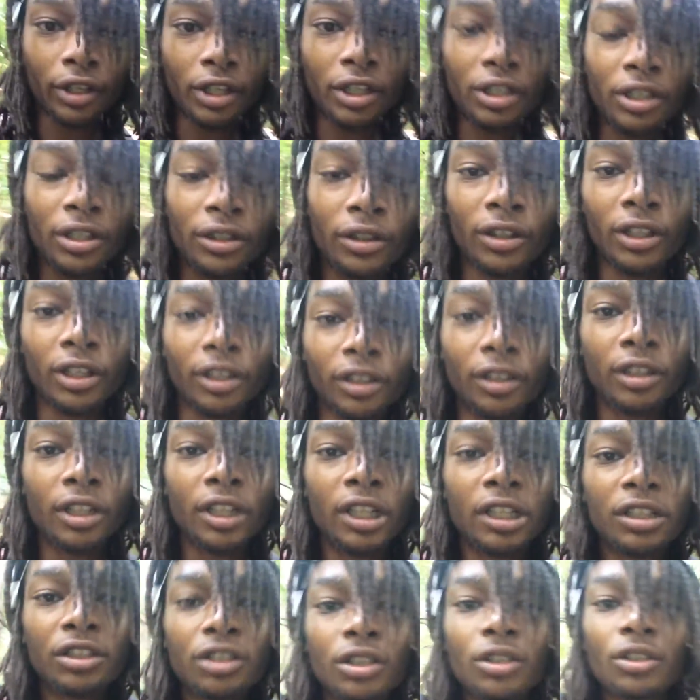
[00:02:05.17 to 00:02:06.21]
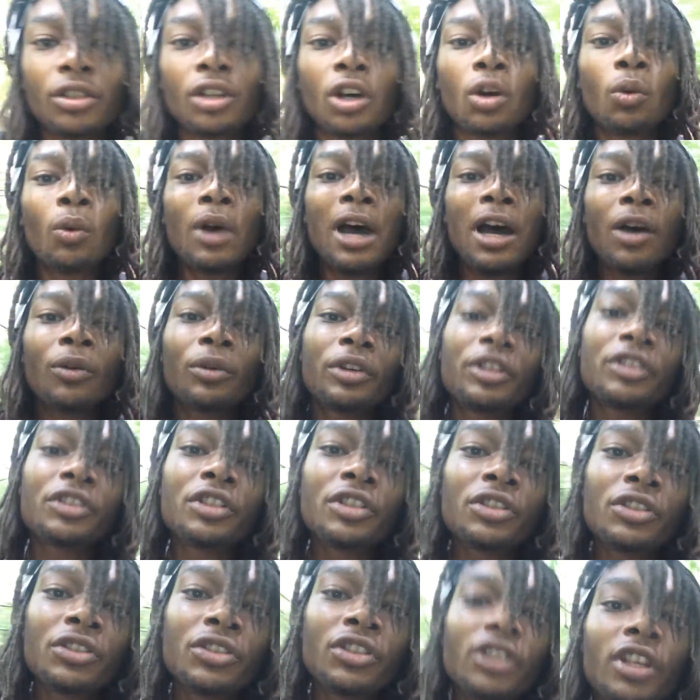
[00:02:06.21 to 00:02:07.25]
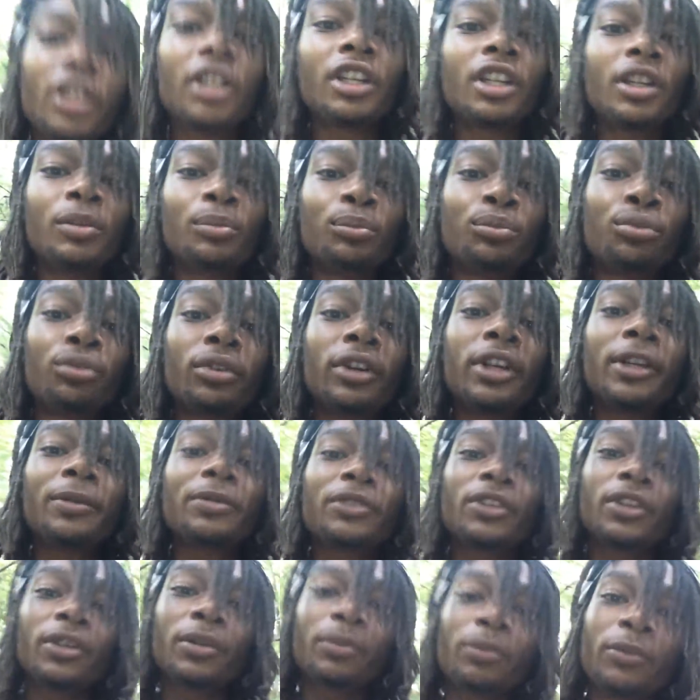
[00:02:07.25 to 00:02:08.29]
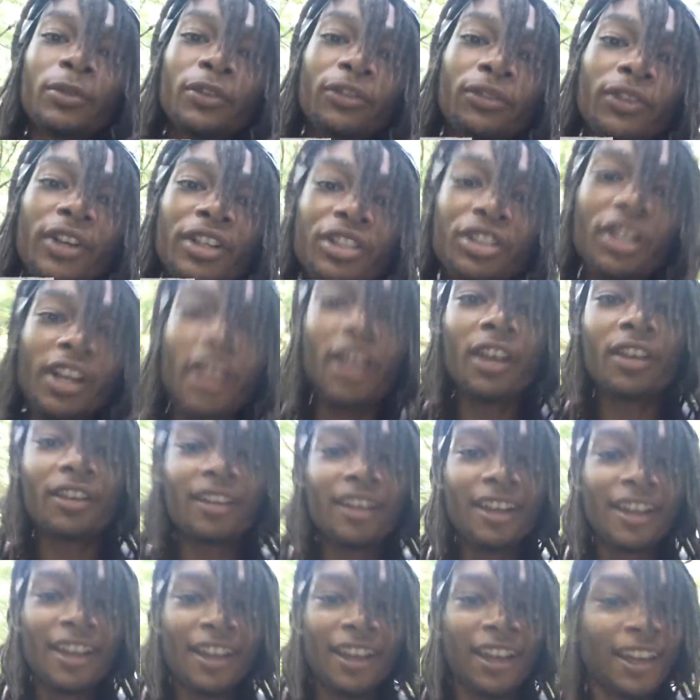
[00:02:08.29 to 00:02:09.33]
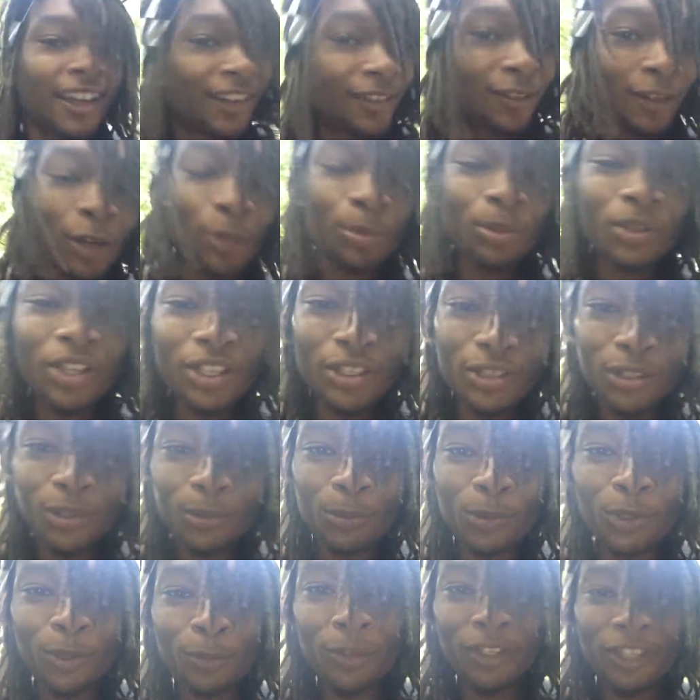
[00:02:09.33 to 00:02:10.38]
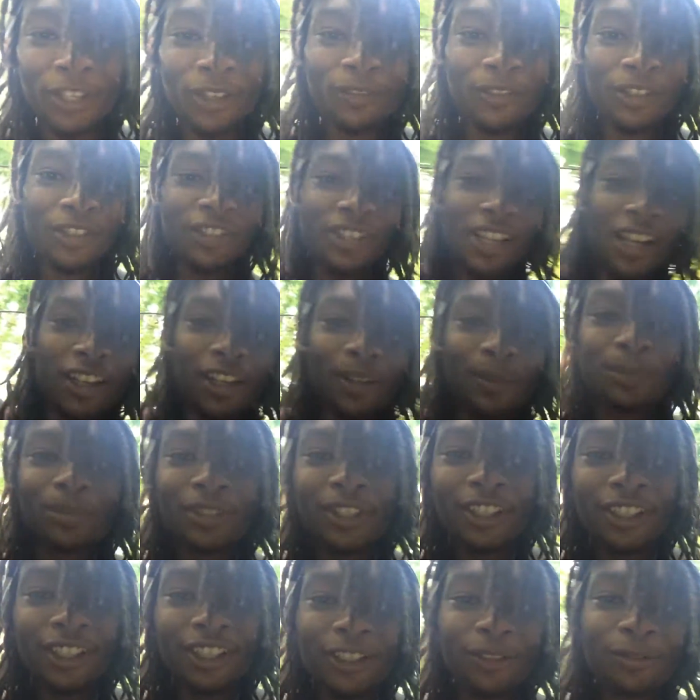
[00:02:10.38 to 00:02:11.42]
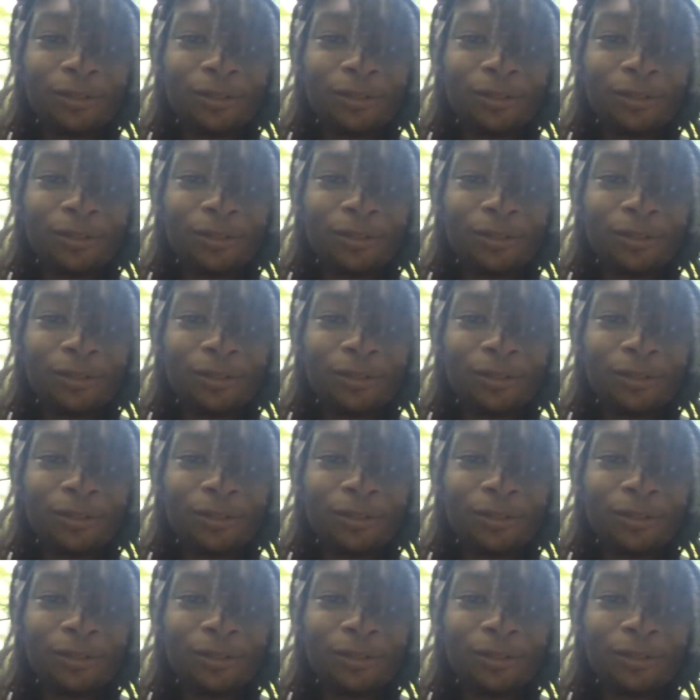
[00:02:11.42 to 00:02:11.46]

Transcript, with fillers: anything. Just go out and just sit and breathe some fresh air. Well, because of the world we live in, it's not completely